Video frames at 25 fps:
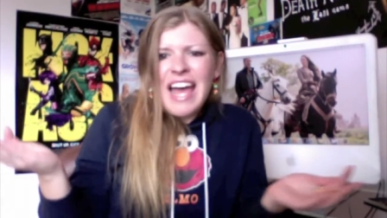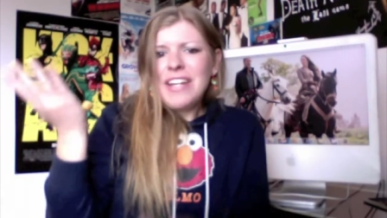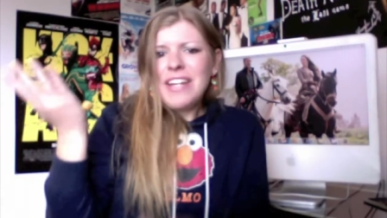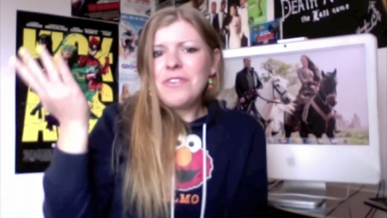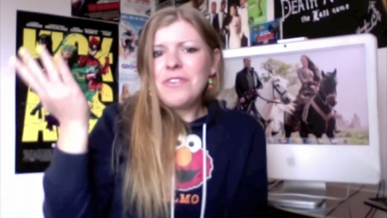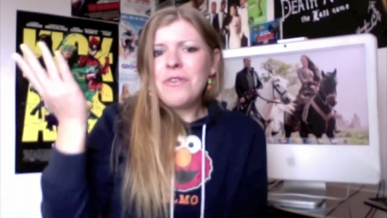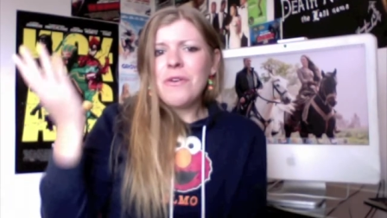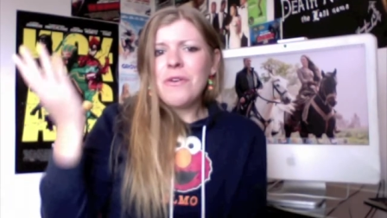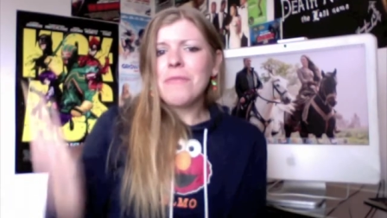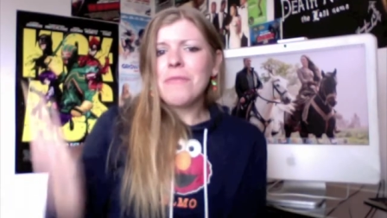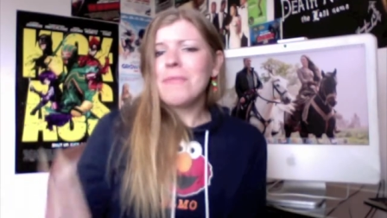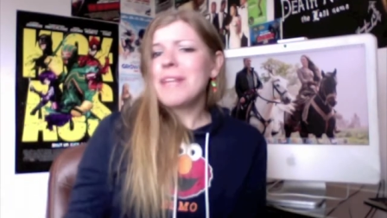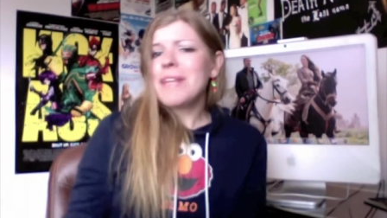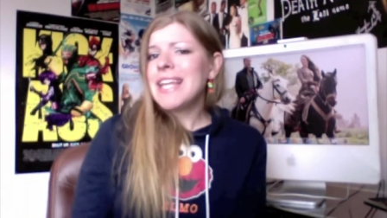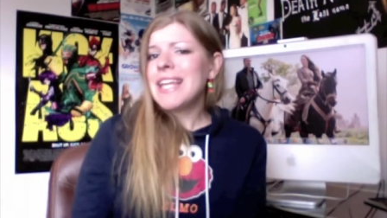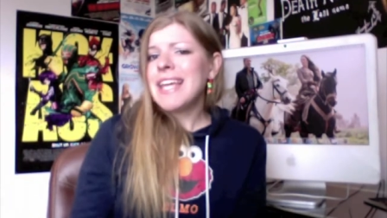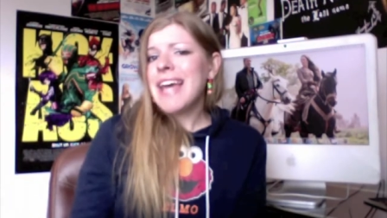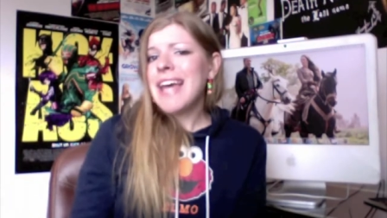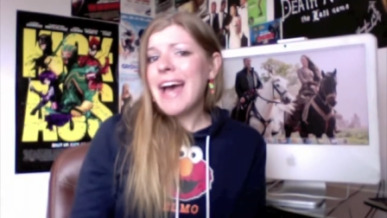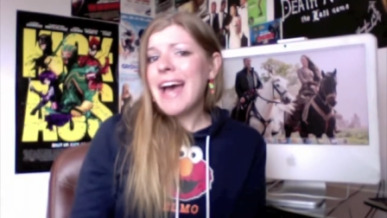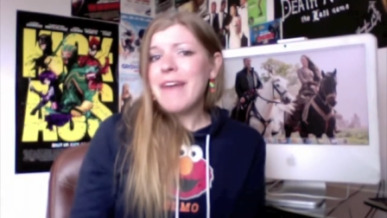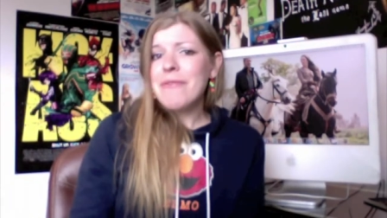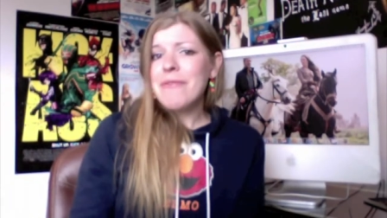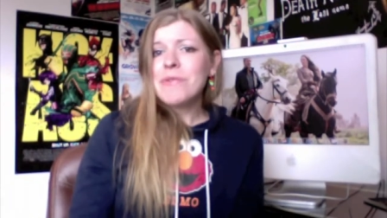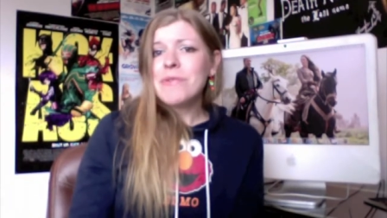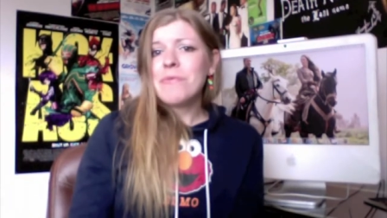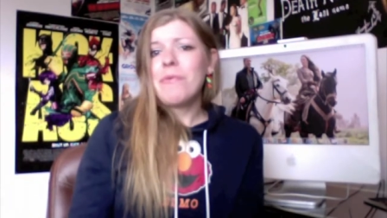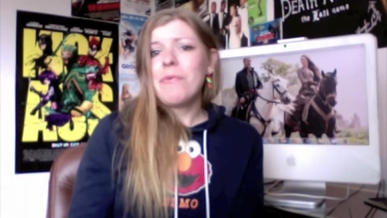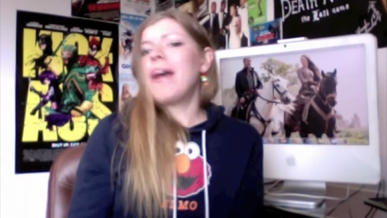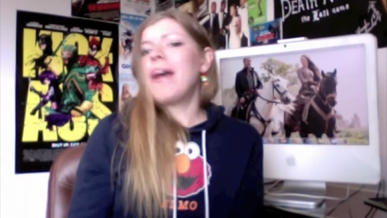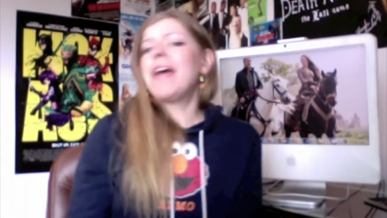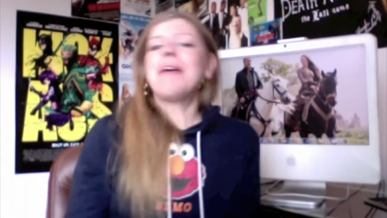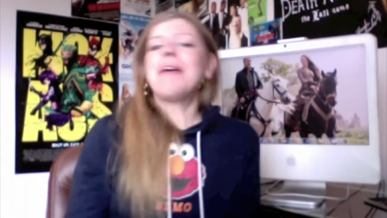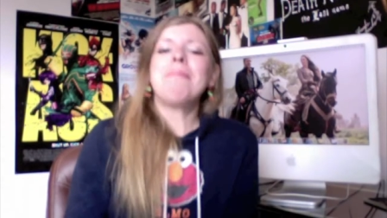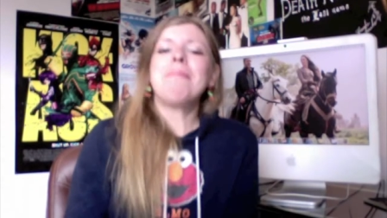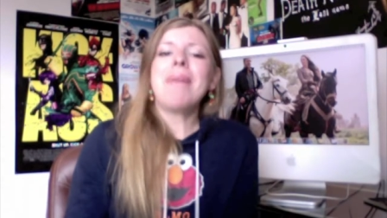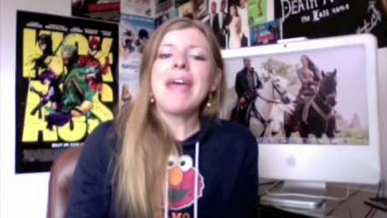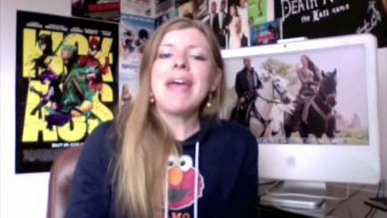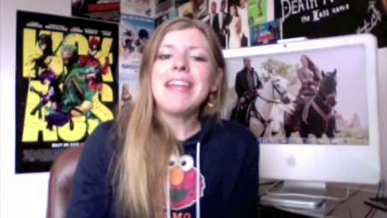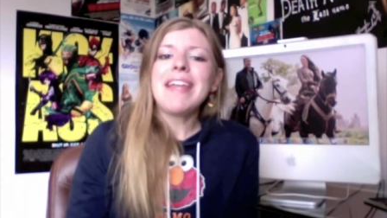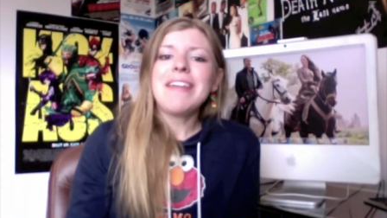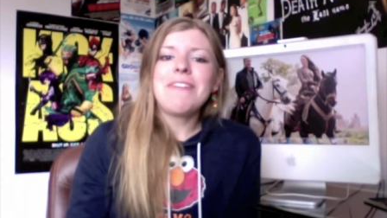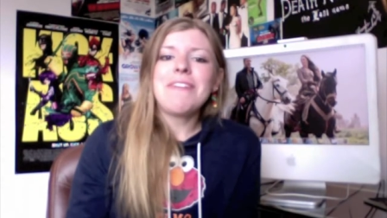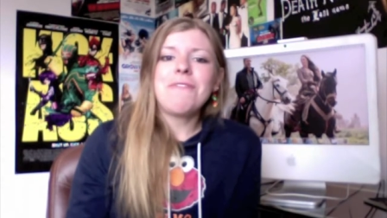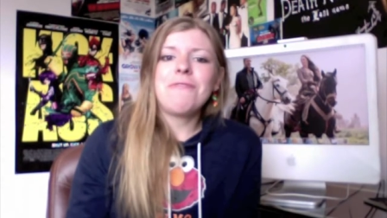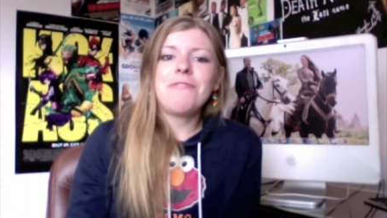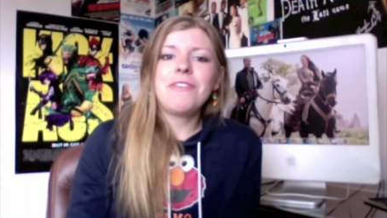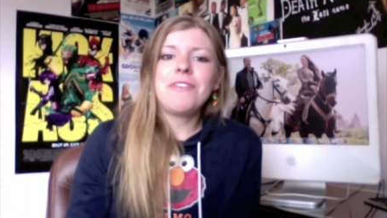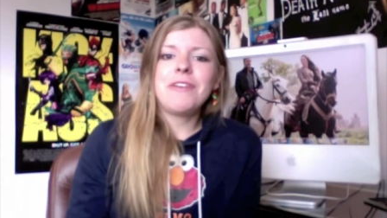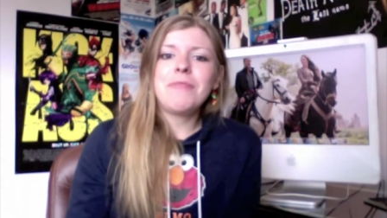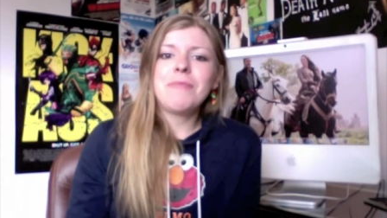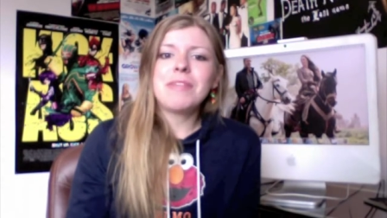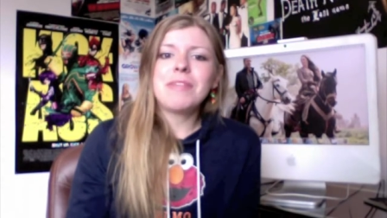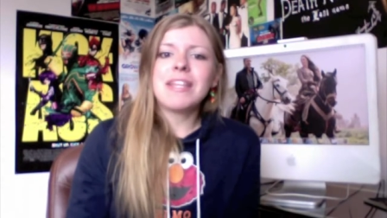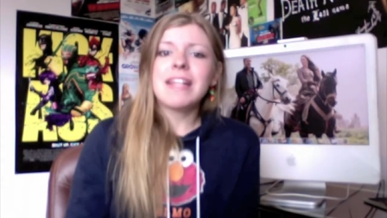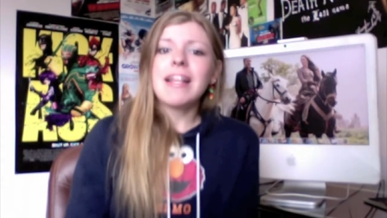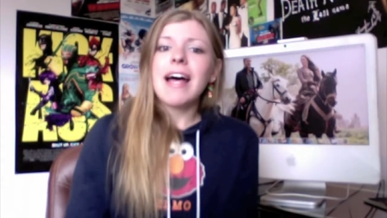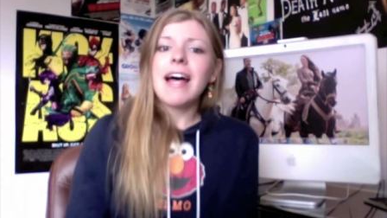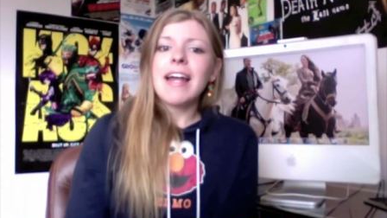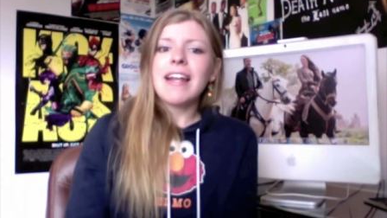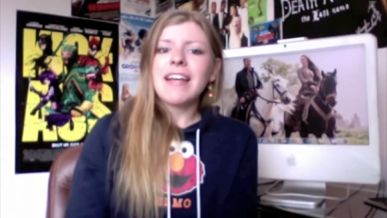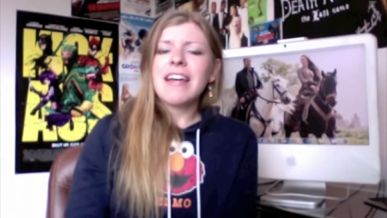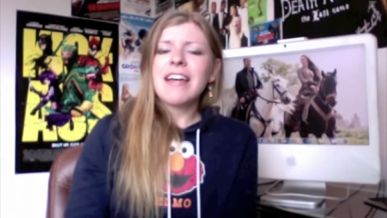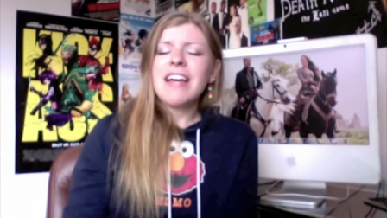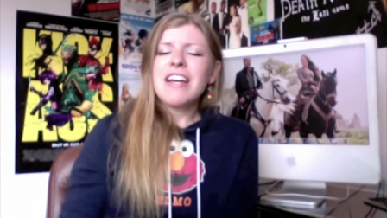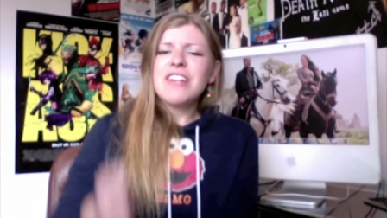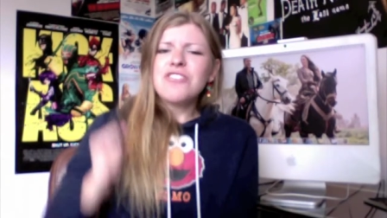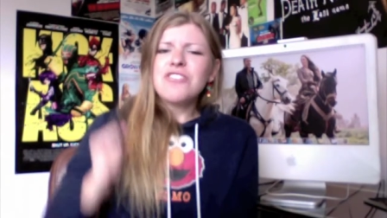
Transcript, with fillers: Normally, I would recommend a film with a lot of